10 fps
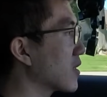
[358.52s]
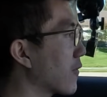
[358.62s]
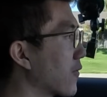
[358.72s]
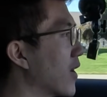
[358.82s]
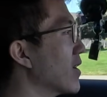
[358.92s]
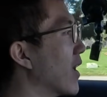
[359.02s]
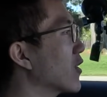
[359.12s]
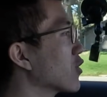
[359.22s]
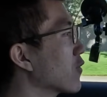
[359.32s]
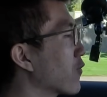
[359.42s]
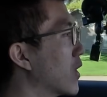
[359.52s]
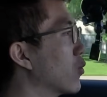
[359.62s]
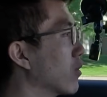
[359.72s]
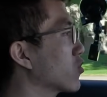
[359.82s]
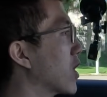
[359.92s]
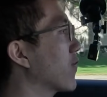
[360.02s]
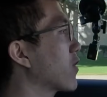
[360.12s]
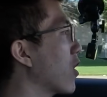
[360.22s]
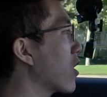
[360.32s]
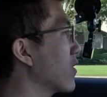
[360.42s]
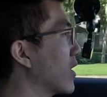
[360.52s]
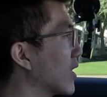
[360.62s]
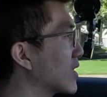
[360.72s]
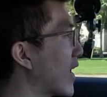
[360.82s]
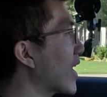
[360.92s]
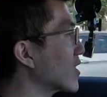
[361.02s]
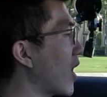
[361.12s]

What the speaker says: is a front-engine, front-wheel drive car, the exact